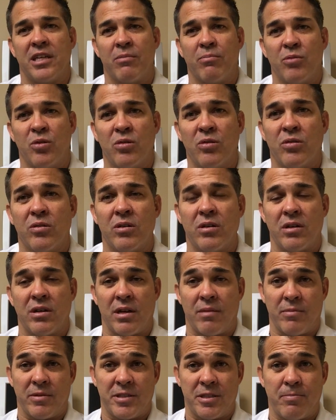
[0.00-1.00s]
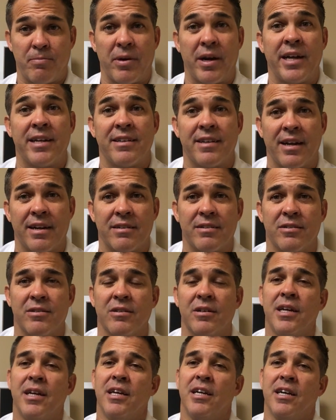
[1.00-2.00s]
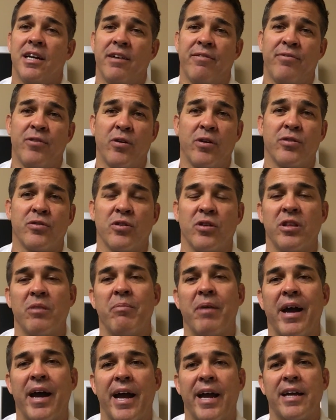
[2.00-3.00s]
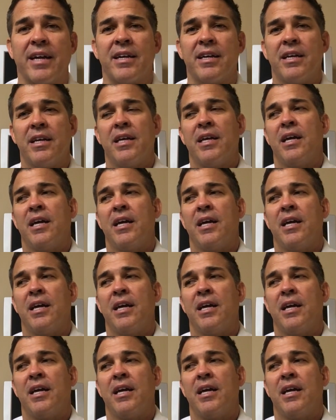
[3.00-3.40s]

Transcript: I'm more, I'm a spine doctor. I focus on the back.